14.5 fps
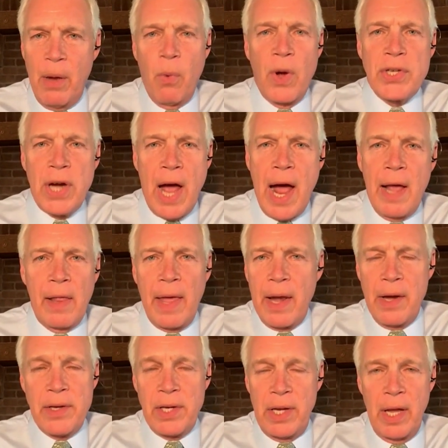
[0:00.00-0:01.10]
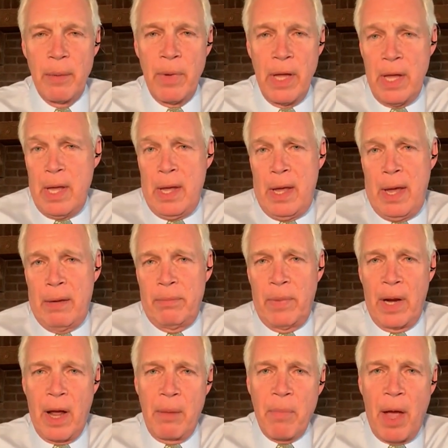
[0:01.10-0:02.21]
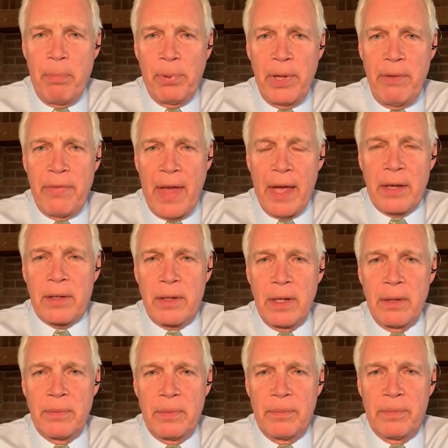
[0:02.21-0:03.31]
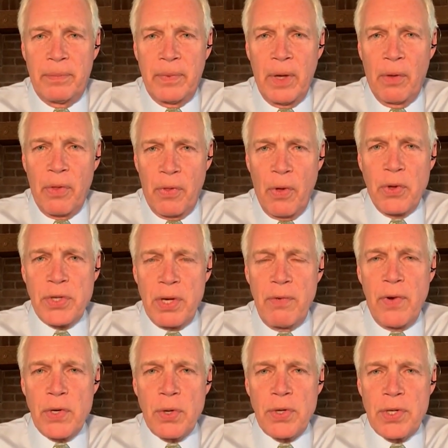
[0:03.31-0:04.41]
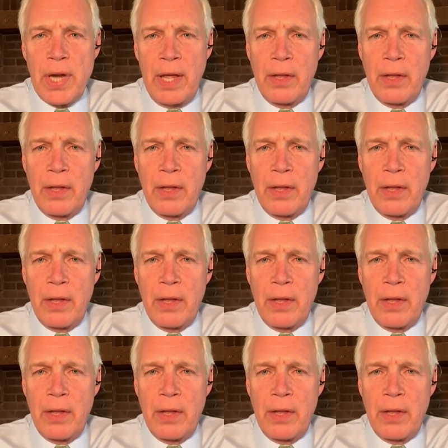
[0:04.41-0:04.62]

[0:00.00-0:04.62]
it wasn't highlighted to him. And, and I, I believe that, uh, you know, those individuals